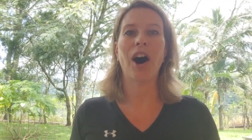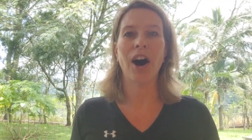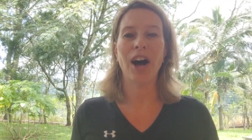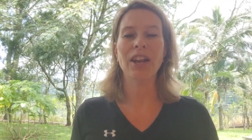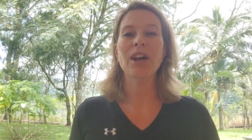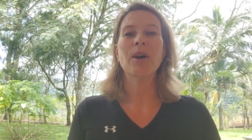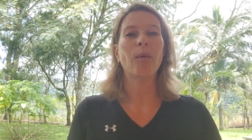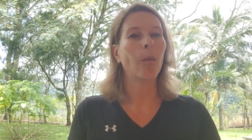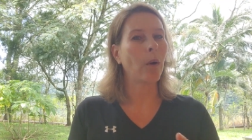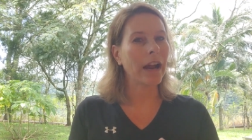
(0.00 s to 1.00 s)
on
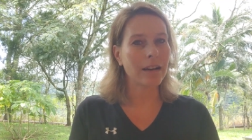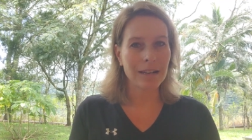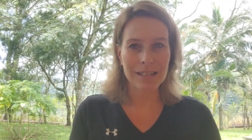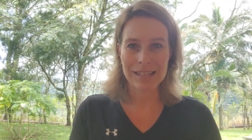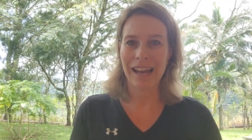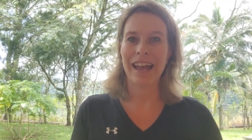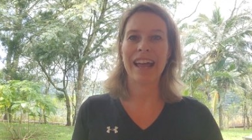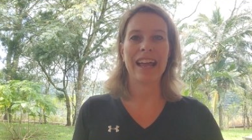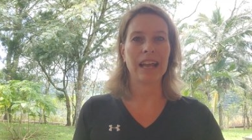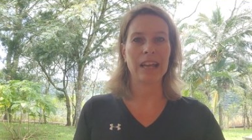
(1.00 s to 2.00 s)
where to
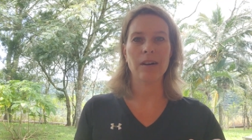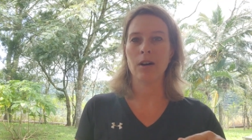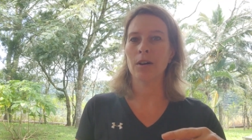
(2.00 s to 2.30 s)
stay,